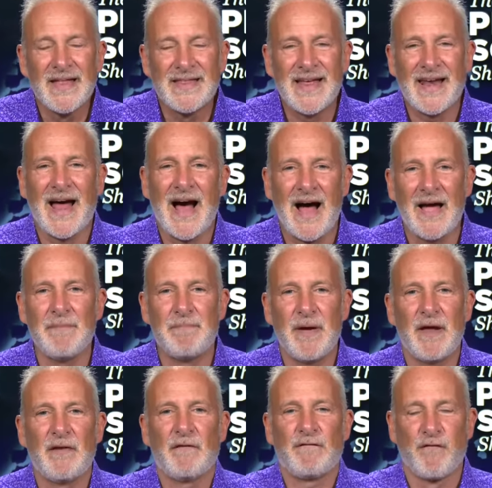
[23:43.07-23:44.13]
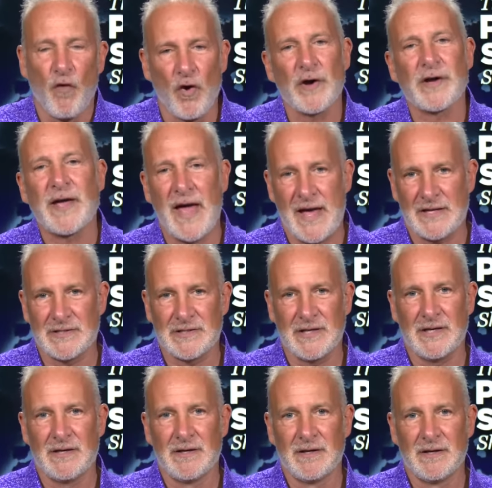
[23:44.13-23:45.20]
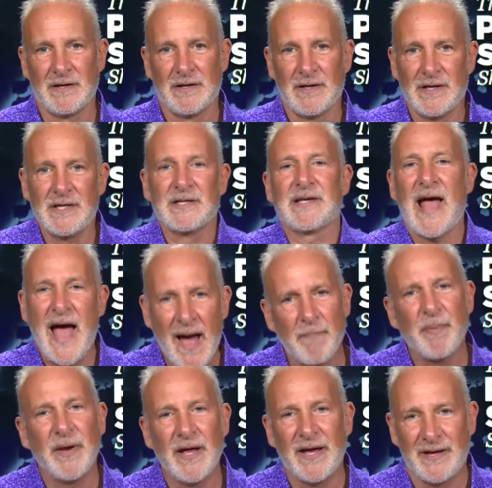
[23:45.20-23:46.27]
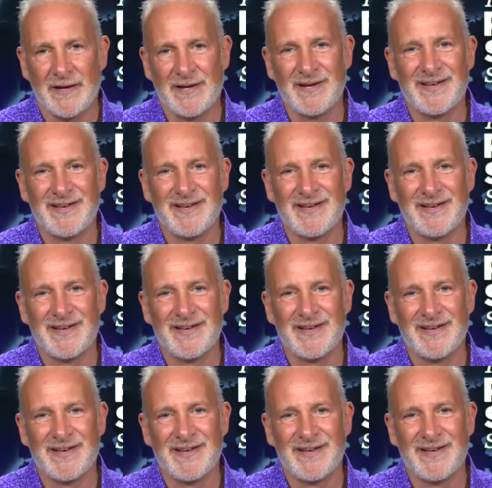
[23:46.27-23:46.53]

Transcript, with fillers: that i've been forecasting is happening.